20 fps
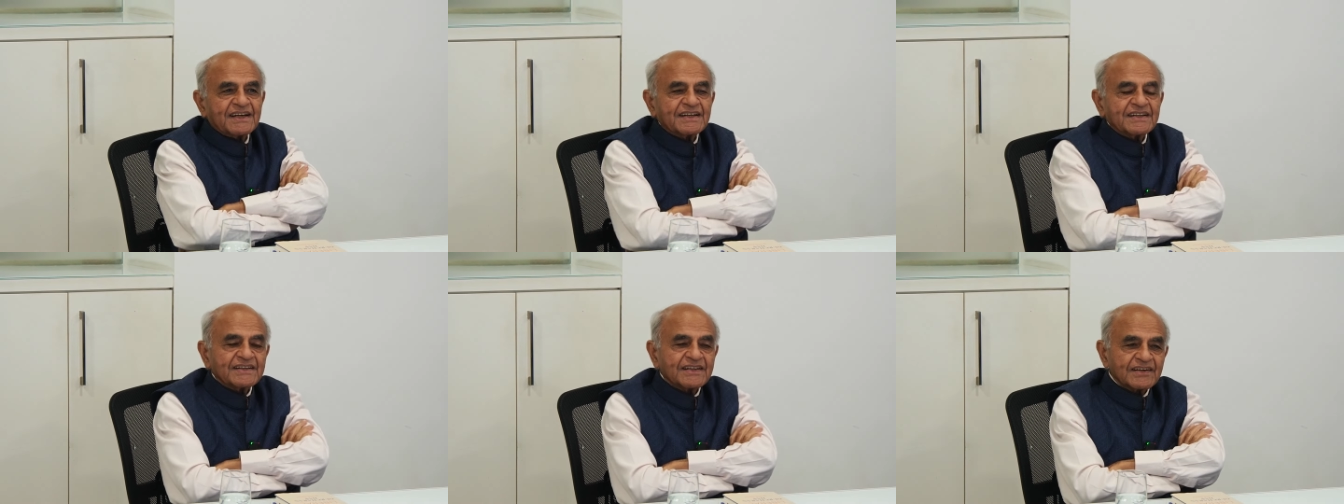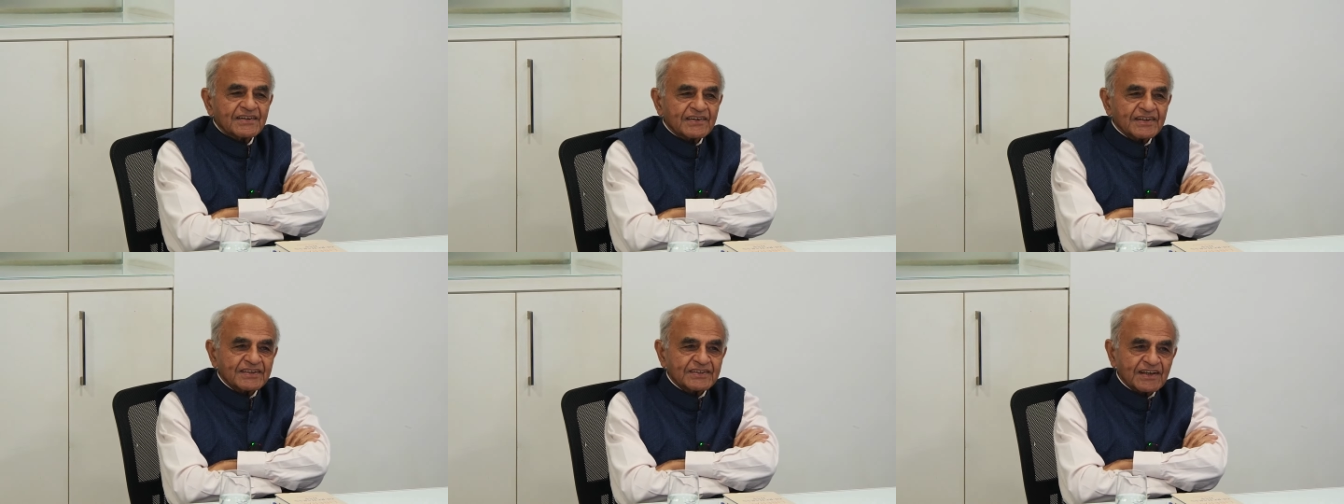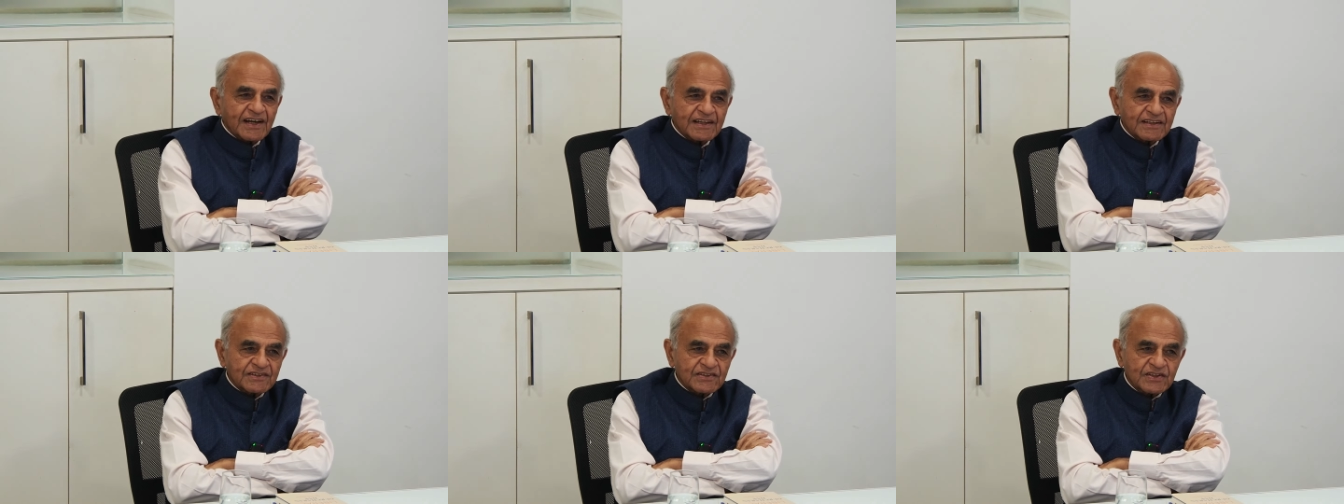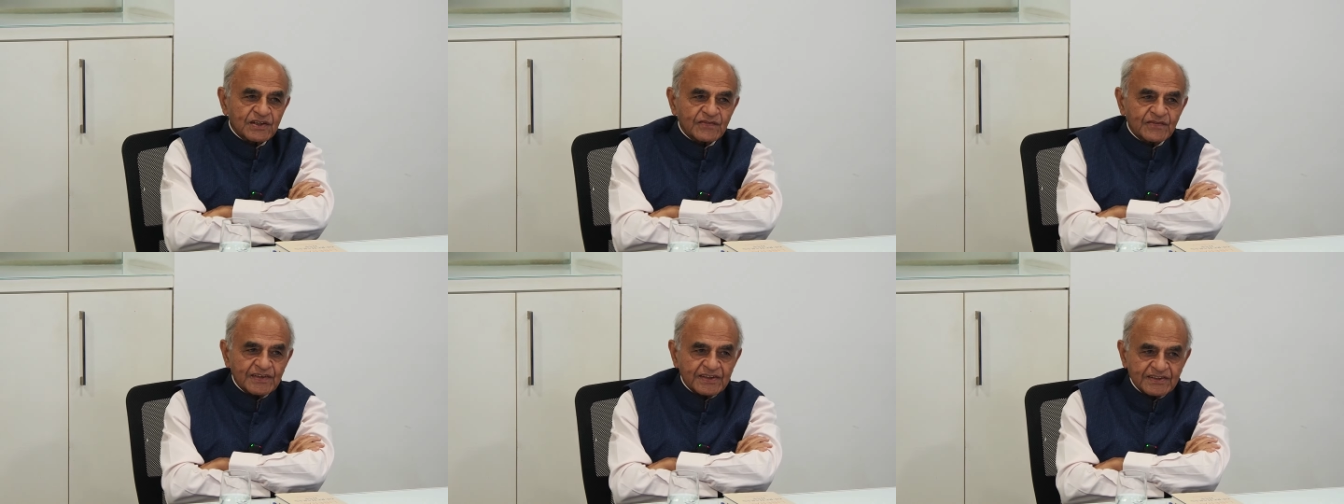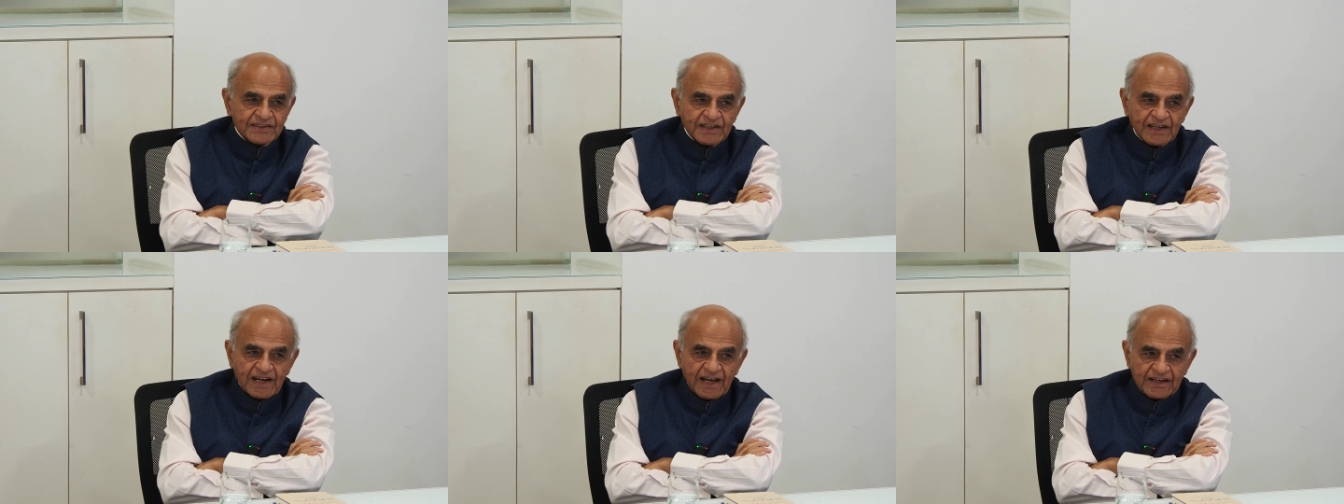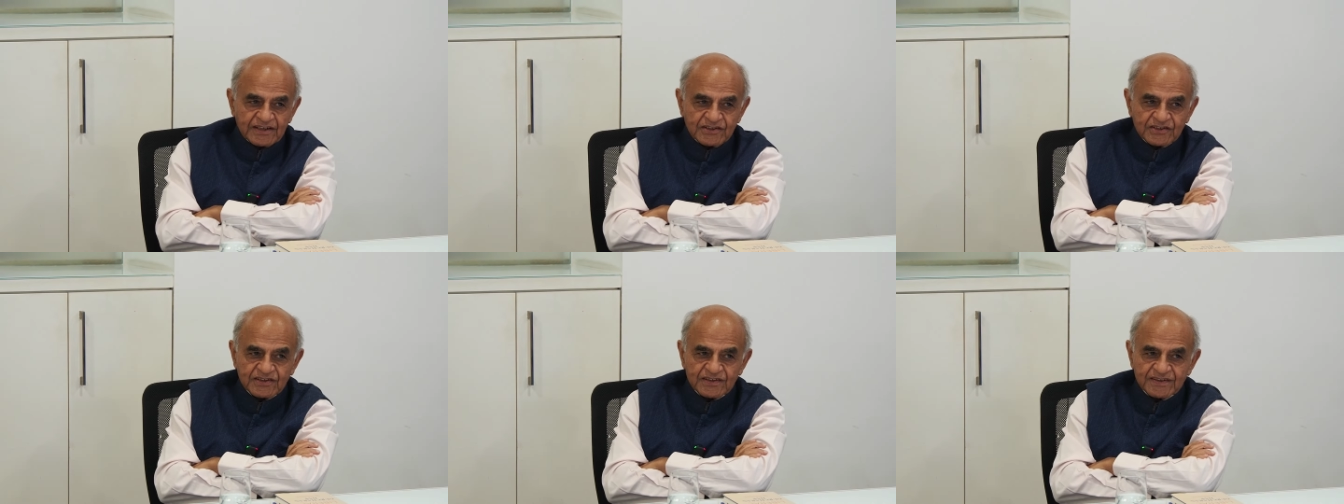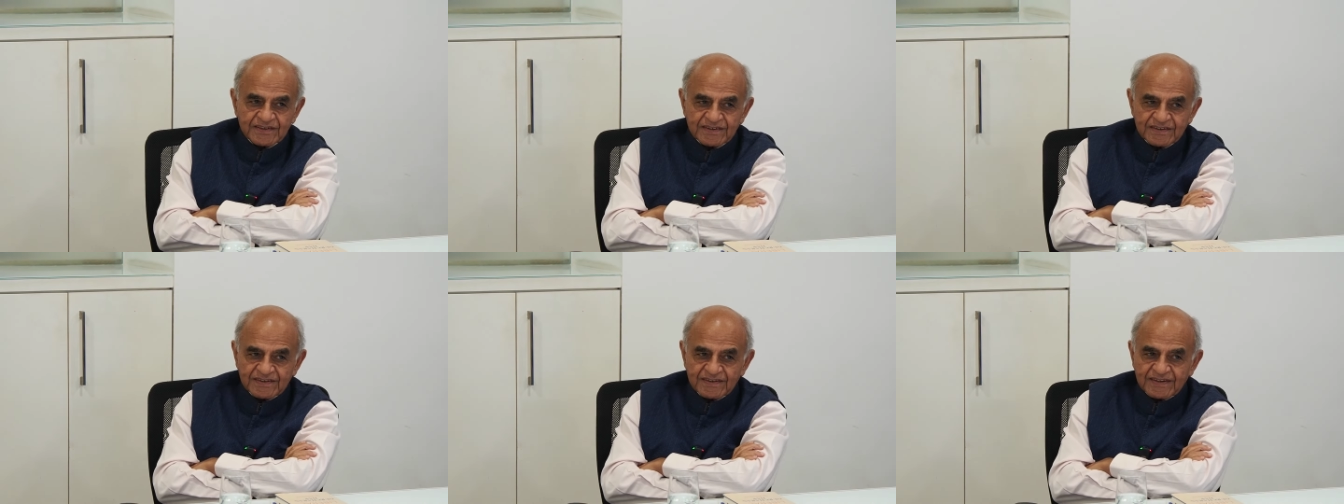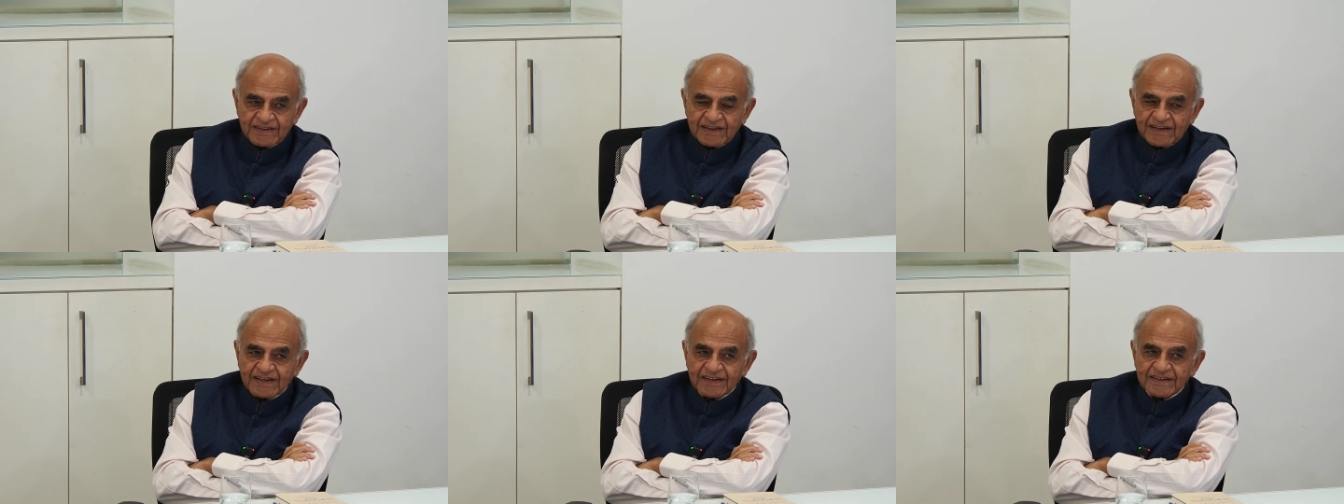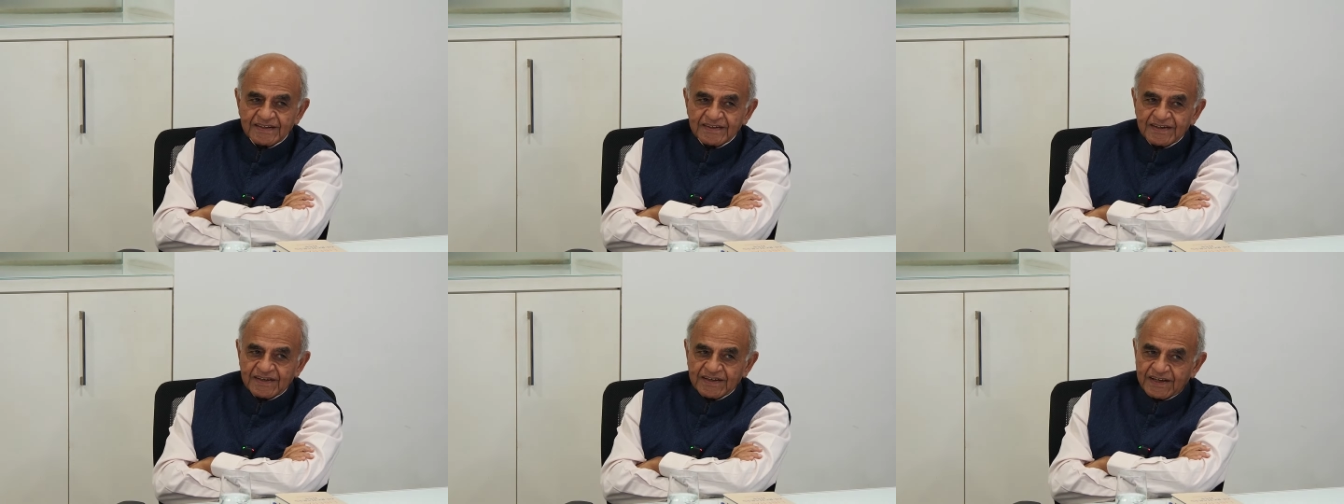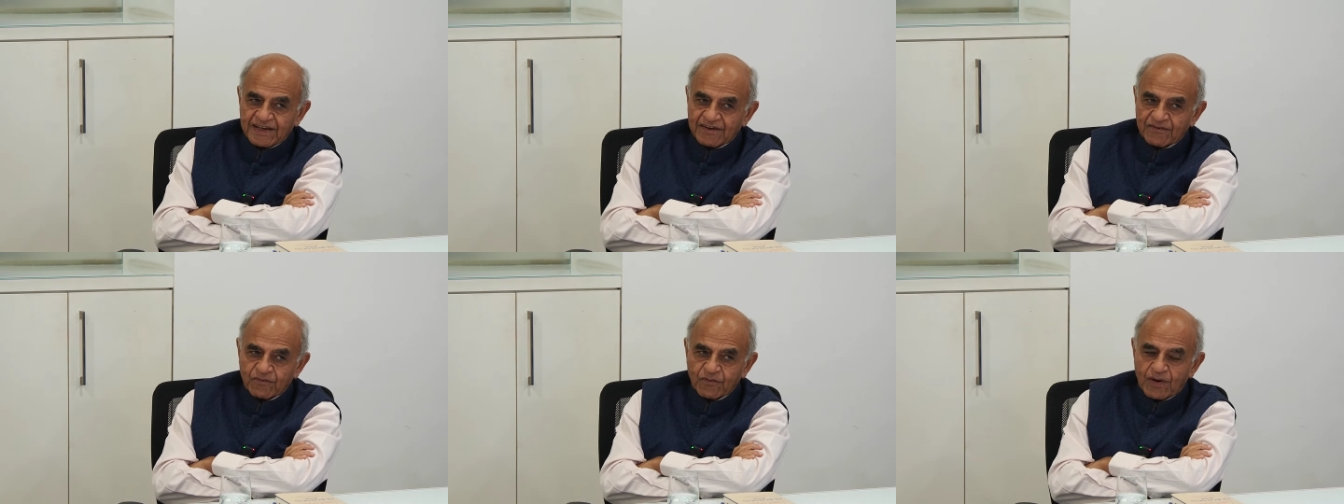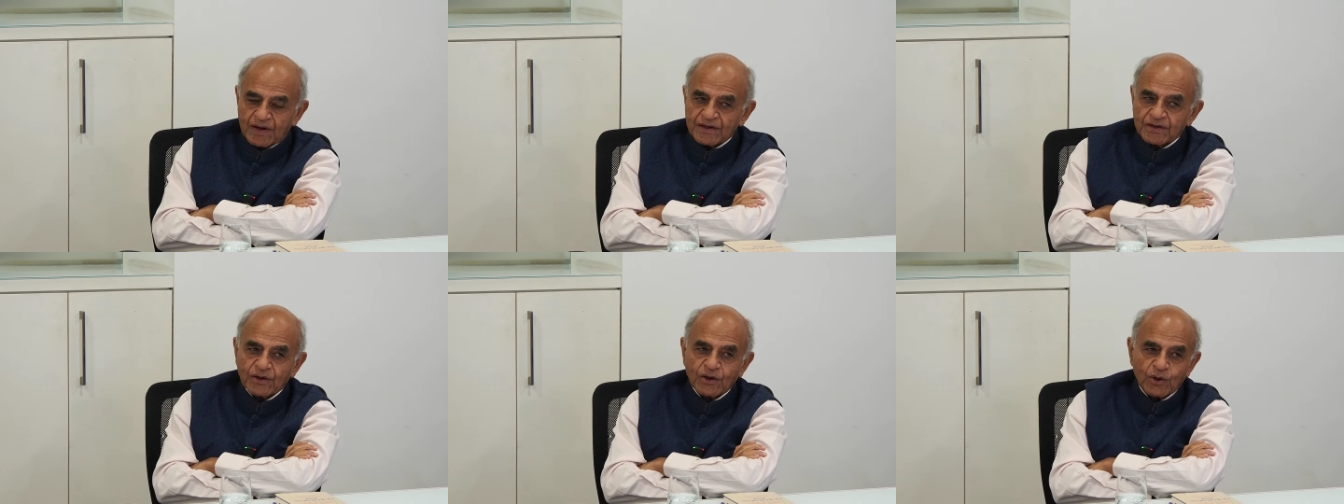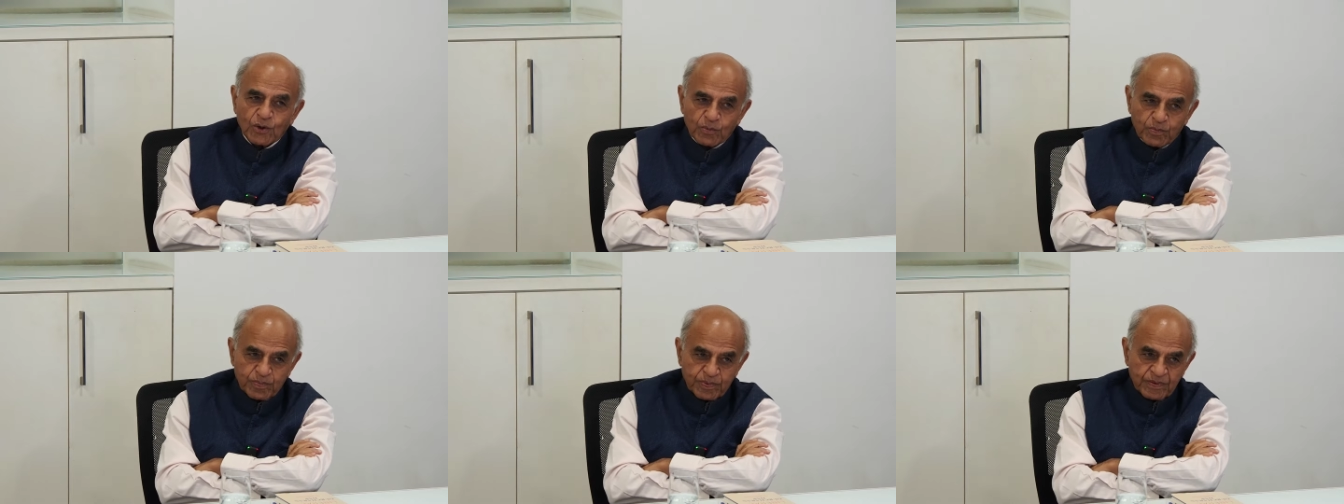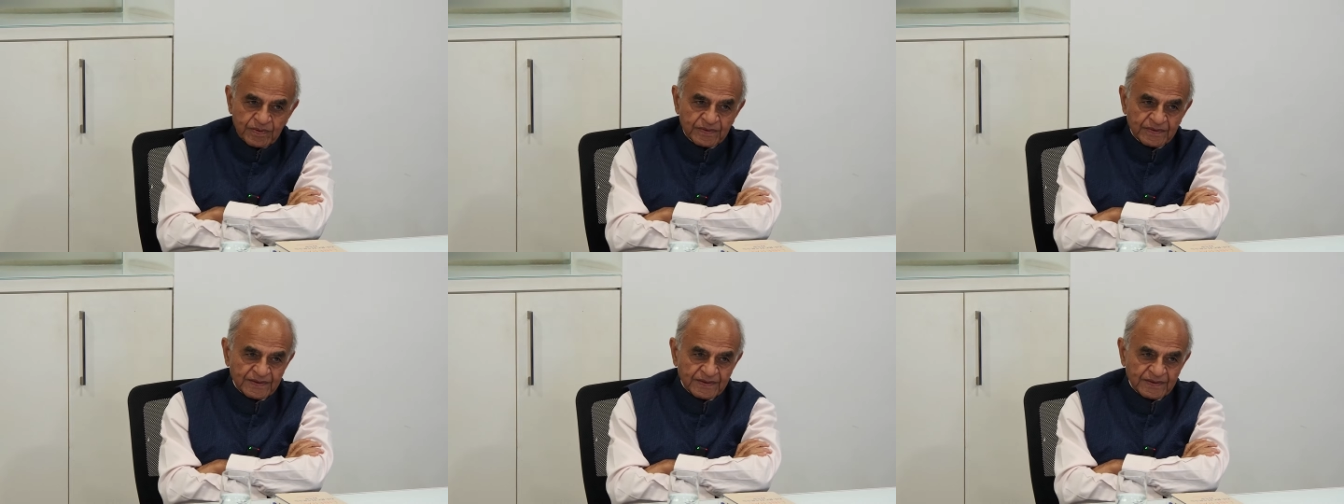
The results of this election give one hope.